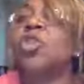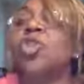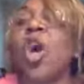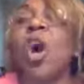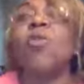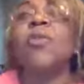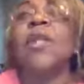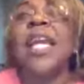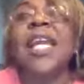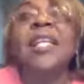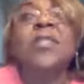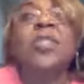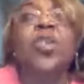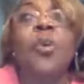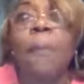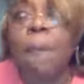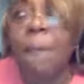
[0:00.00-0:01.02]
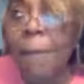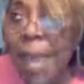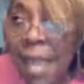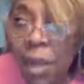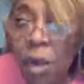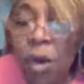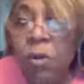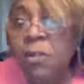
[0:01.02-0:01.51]
Don't
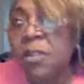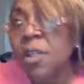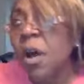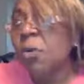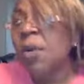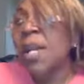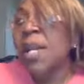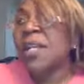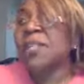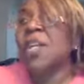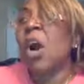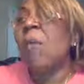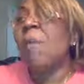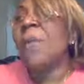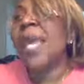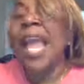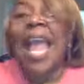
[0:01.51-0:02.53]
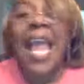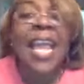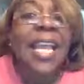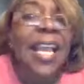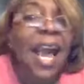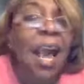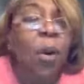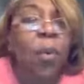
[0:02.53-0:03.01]
intermingle. Don't don't be
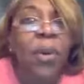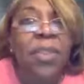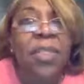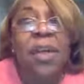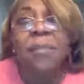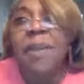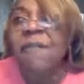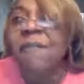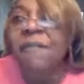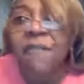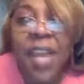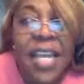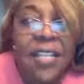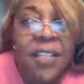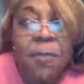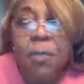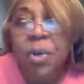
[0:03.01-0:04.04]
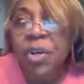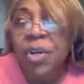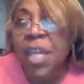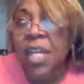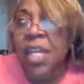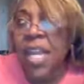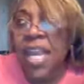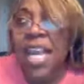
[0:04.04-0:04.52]
hanging out with them in
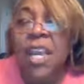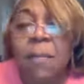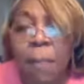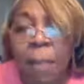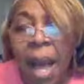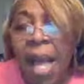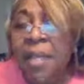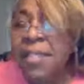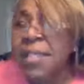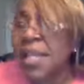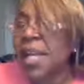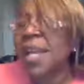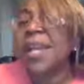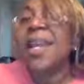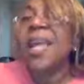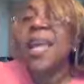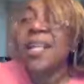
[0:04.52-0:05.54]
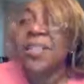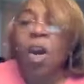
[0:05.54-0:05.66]
Facebook and inboxing and